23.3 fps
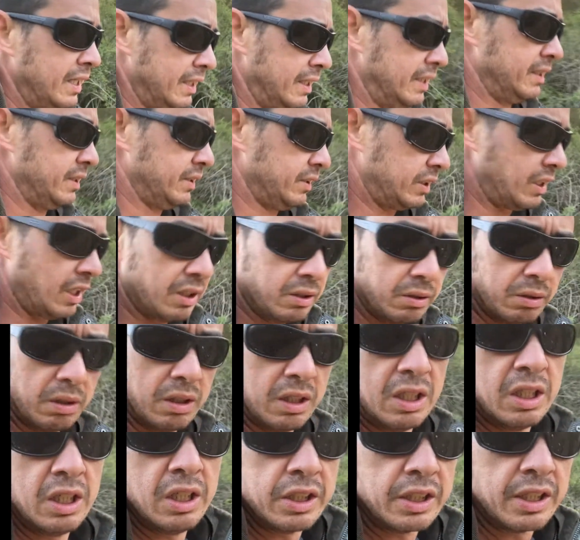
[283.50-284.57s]
So
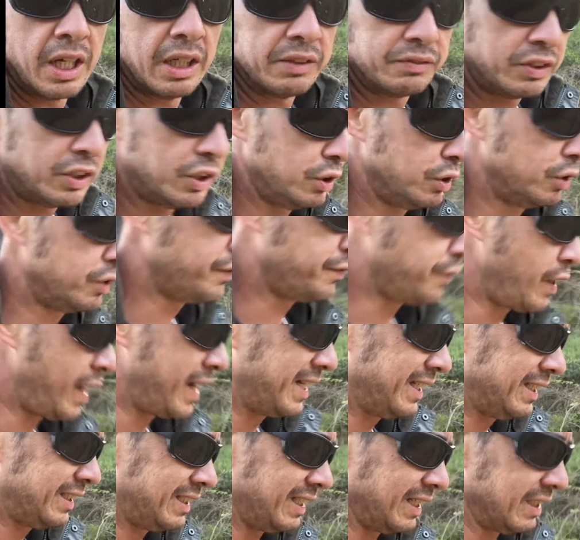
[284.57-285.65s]
you have to use
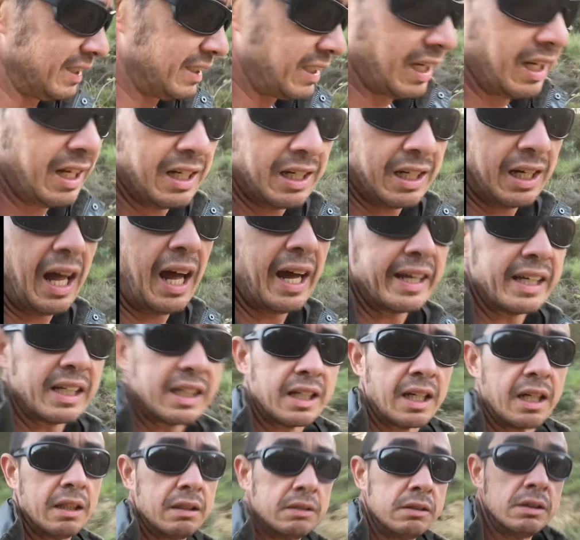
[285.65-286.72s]
phrases
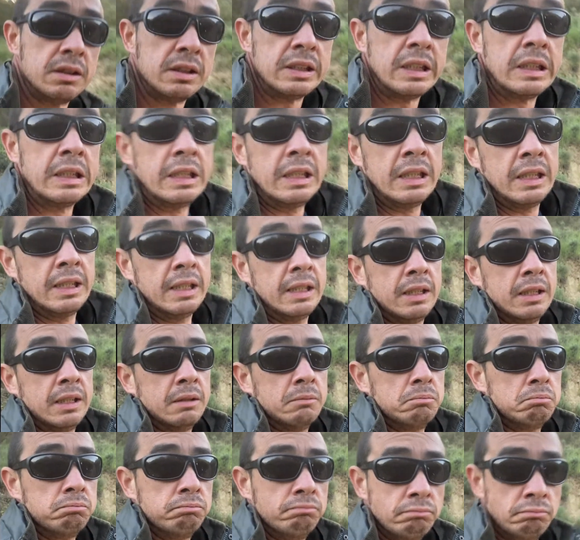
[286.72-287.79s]
like,
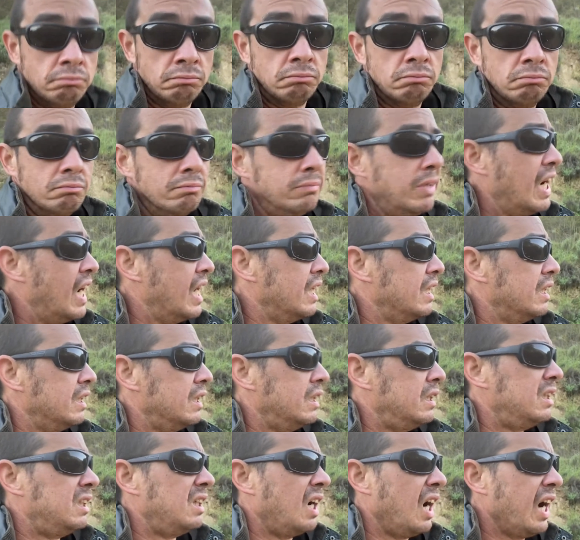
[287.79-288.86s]
I
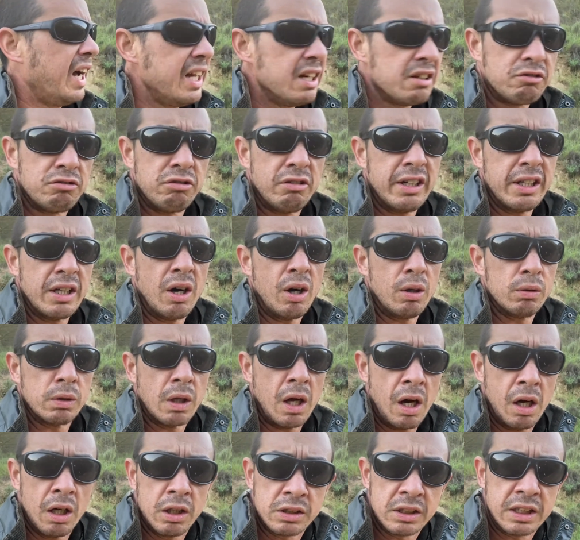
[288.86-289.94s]
agree
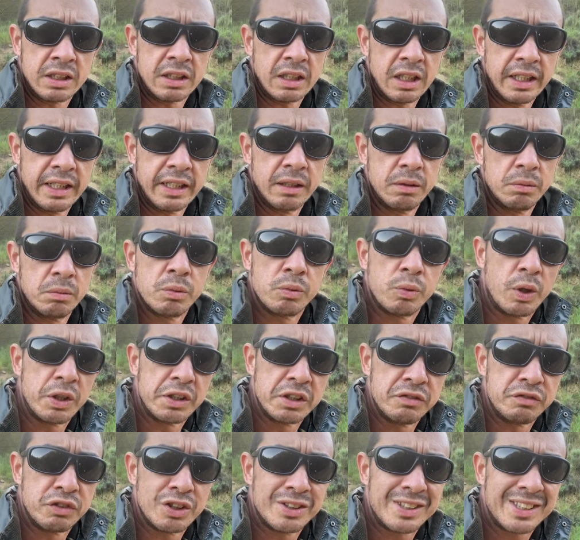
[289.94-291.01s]
wholeheartedly with what you
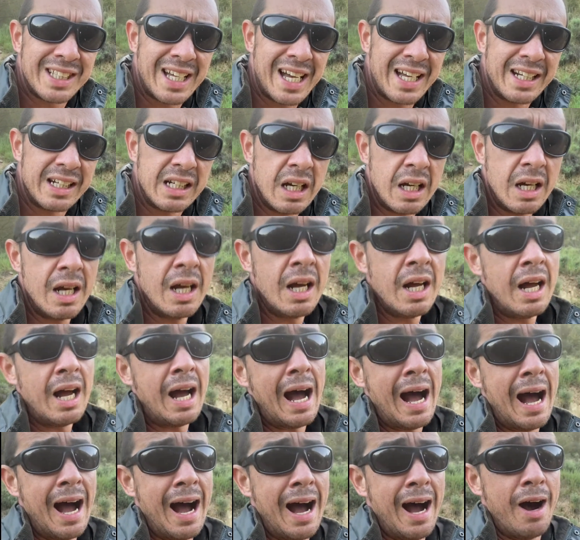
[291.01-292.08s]
just said.
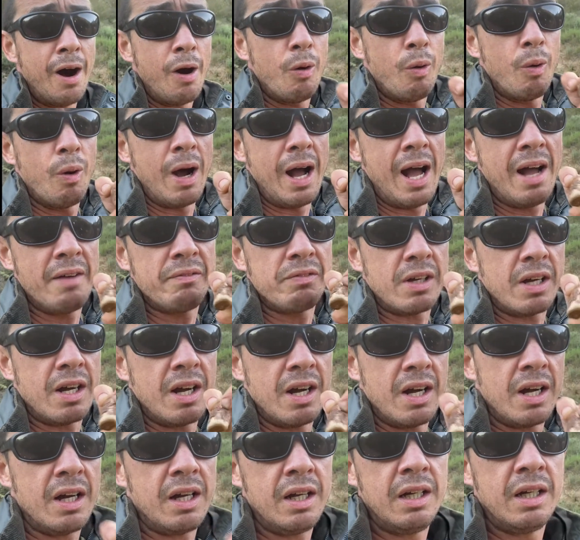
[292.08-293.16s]

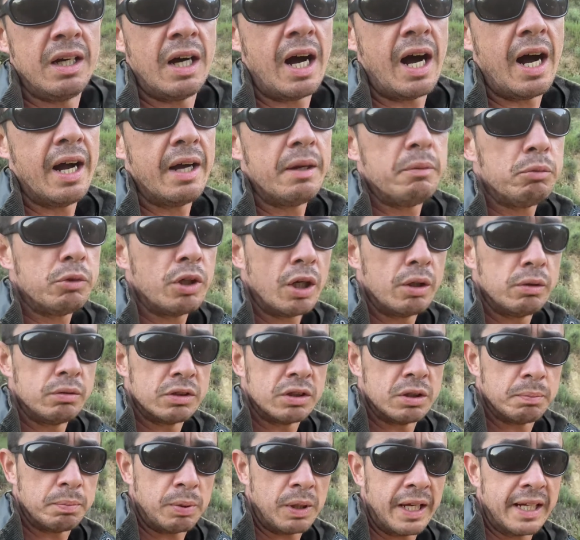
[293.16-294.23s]
However, I'm going to
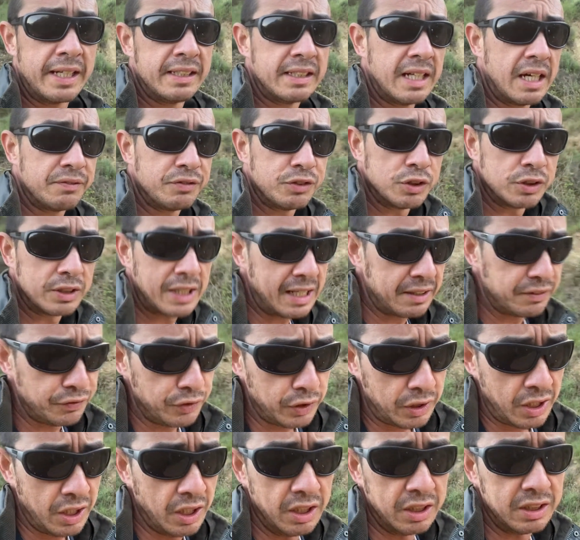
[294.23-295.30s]
play devil's
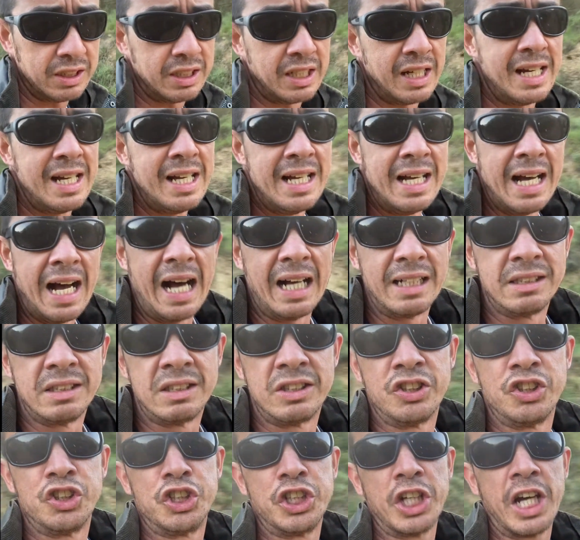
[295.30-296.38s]
advocate and
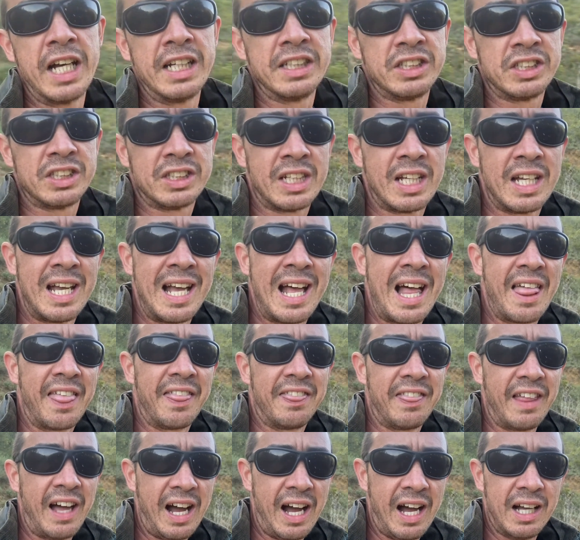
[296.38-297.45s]
suggest
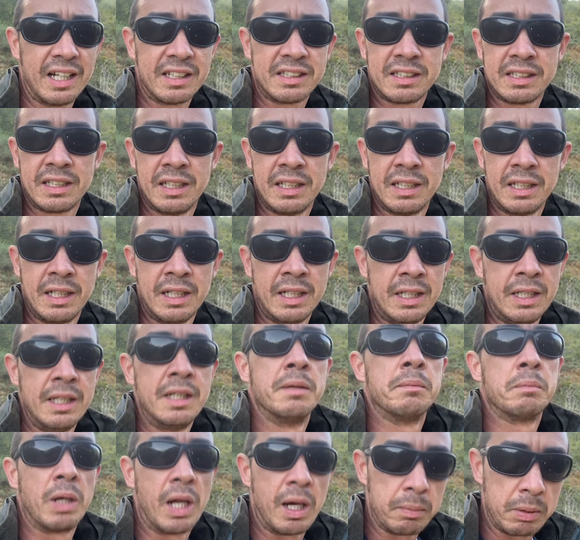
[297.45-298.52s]
that
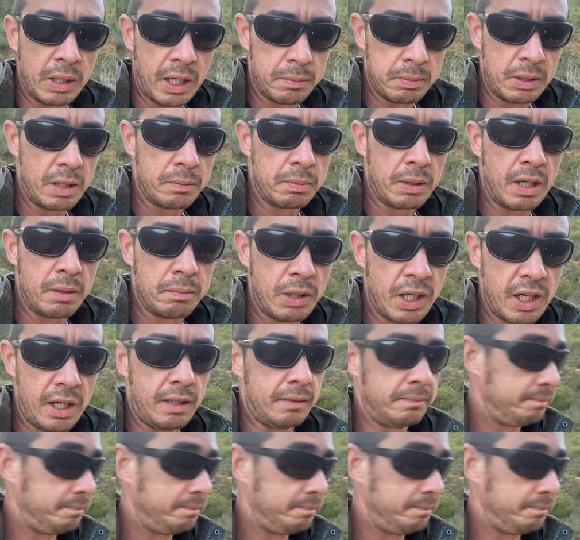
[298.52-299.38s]
blah, blah, blah, blah, blah.